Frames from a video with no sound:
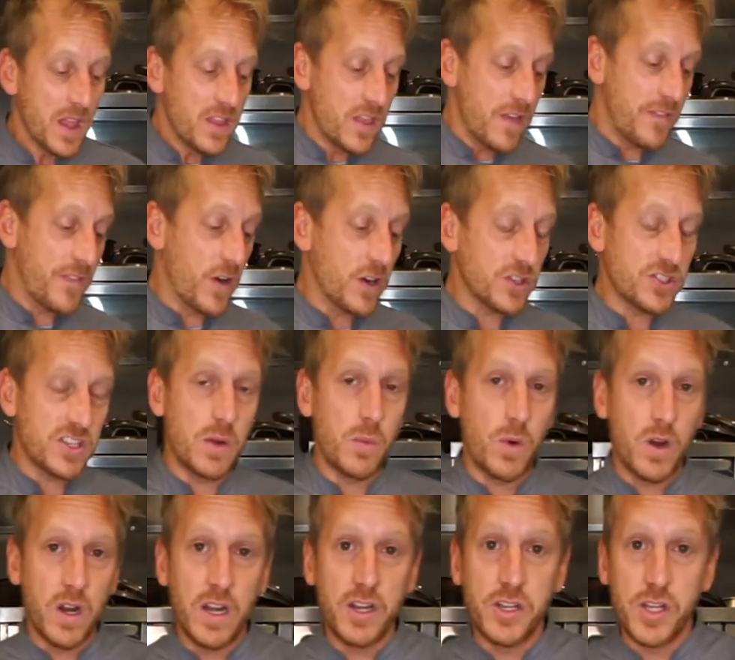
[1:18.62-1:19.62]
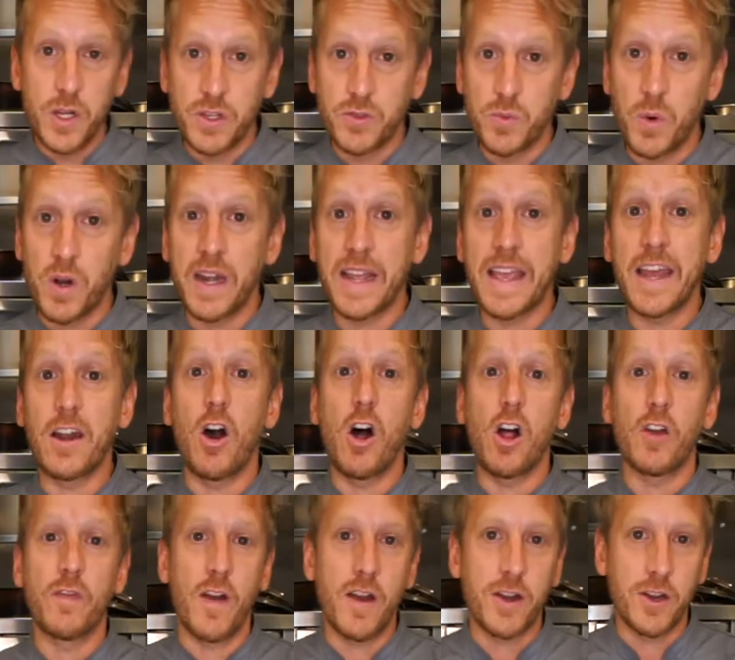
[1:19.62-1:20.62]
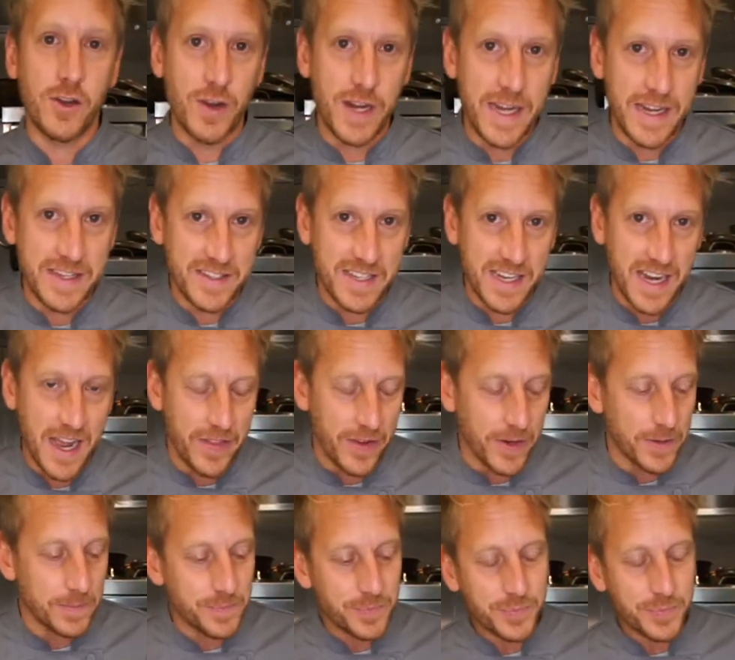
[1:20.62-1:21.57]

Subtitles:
The first thing we're going to do is we're going to get all of our ingredients together.